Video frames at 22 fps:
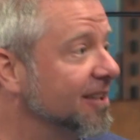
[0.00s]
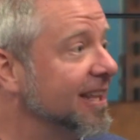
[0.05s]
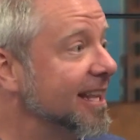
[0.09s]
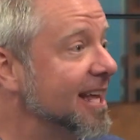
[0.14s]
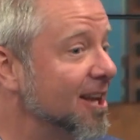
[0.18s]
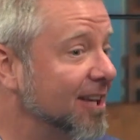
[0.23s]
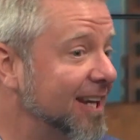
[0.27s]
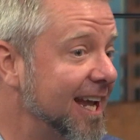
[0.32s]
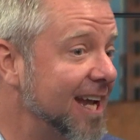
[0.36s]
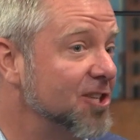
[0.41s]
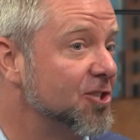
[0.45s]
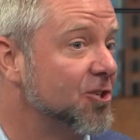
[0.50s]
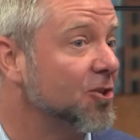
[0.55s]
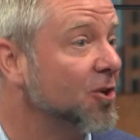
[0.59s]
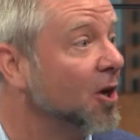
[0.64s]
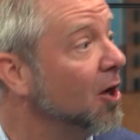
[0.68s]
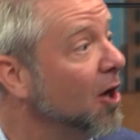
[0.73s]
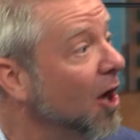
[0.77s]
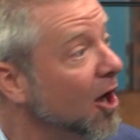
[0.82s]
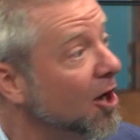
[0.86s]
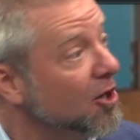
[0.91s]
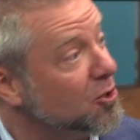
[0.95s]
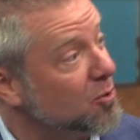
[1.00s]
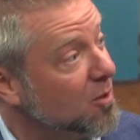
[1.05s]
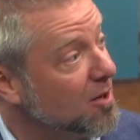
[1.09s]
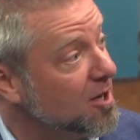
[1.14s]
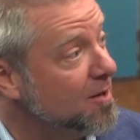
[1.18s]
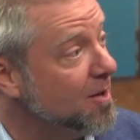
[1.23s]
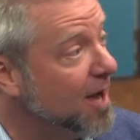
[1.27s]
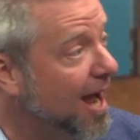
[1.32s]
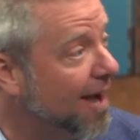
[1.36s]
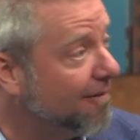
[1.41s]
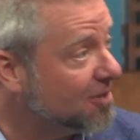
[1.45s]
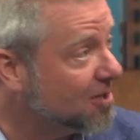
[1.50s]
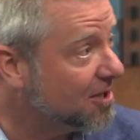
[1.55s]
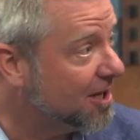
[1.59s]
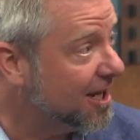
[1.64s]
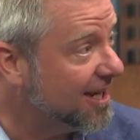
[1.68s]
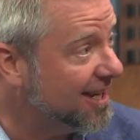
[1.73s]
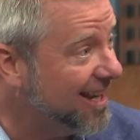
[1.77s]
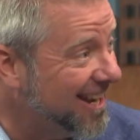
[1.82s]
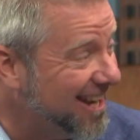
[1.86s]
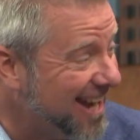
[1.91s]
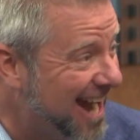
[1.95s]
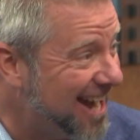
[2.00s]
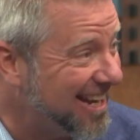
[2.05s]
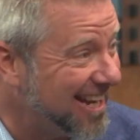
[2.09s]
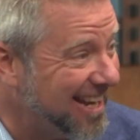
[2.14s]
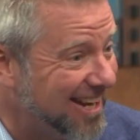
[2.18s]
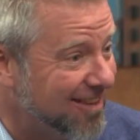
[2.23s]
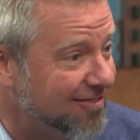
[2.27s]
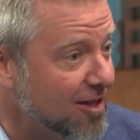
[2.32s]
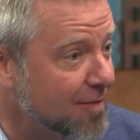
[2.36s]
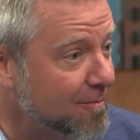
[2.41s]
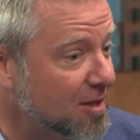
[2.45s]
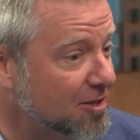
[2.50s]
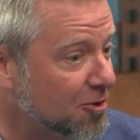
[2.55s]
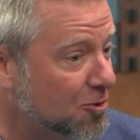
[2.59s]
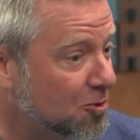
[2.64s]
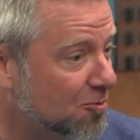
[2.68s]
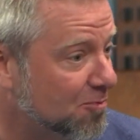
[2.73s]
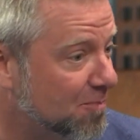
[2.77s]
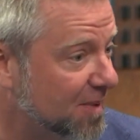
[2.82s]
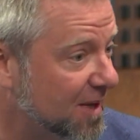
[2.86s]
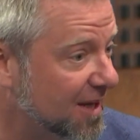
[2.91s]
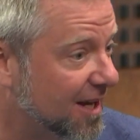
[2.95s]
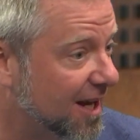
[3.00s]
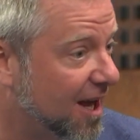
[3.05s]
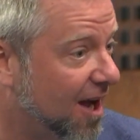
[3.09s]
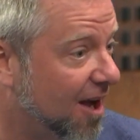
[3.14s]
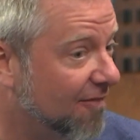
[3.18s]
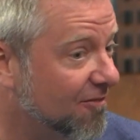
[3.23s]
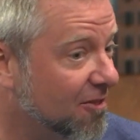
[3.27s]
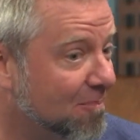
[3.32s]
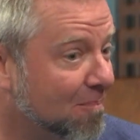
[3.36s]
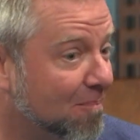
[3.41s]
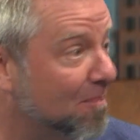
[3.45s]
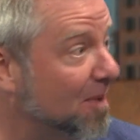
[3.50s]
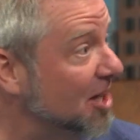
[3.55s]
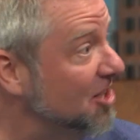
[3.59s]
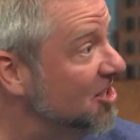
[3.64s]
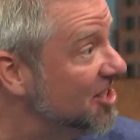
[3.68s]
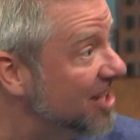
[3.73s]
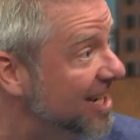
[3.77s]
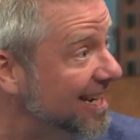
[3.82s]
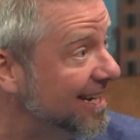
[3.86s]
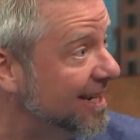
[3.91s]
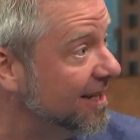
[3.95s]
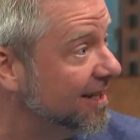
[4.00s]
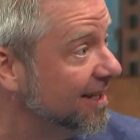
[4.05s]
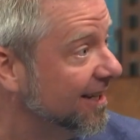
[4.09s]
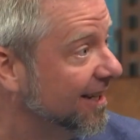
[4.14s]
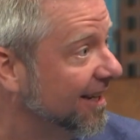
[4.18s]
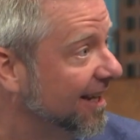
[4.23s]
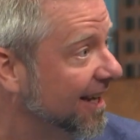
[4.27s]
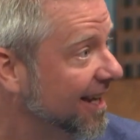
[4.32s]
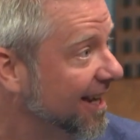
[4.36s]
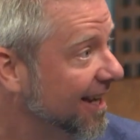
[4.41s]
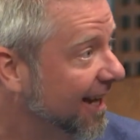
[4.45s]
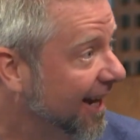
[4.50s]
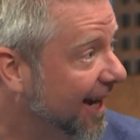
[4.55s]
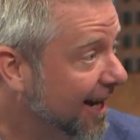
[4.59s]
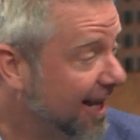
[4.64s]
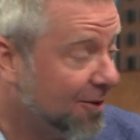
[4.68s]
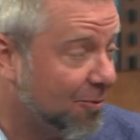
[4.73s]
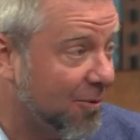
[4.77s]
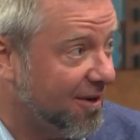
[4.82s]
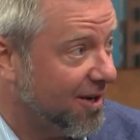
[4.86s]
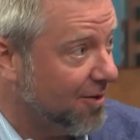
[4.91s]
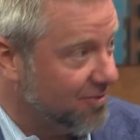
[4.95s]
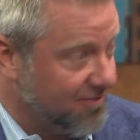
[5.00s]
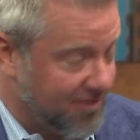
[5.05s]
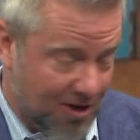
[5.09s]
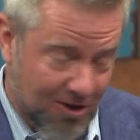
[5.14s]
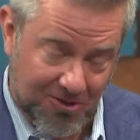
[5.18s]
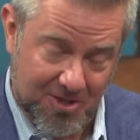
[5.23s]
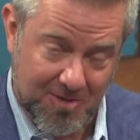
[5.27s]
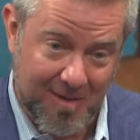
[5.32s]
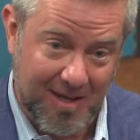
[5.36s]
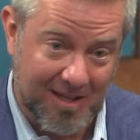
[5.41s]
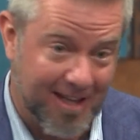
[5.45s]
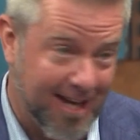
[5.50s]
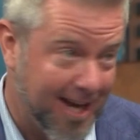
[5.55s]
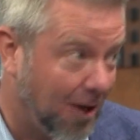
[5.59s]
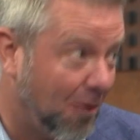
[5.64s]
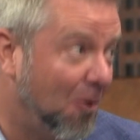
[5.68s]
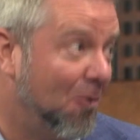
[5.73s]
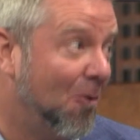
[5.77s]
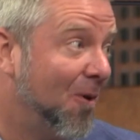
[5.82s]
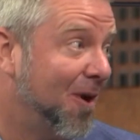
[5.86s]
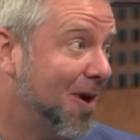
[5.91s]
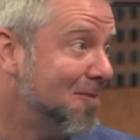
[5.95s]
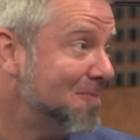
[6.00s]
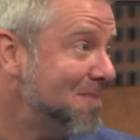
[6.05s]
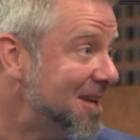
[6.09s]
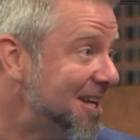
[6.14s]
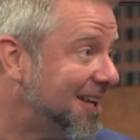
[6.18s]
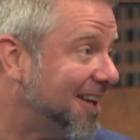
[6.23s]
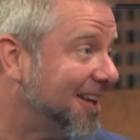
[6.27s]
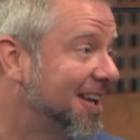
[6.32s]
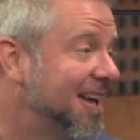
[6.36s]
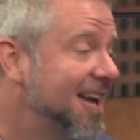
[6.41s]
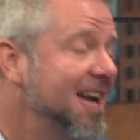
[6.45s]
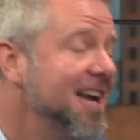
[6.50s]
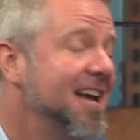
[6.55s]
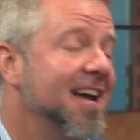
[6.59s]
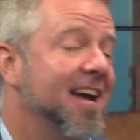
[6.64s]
that nature, to where you have to kind of give them a little bit of budgeting? And we've talked about that quite a bit,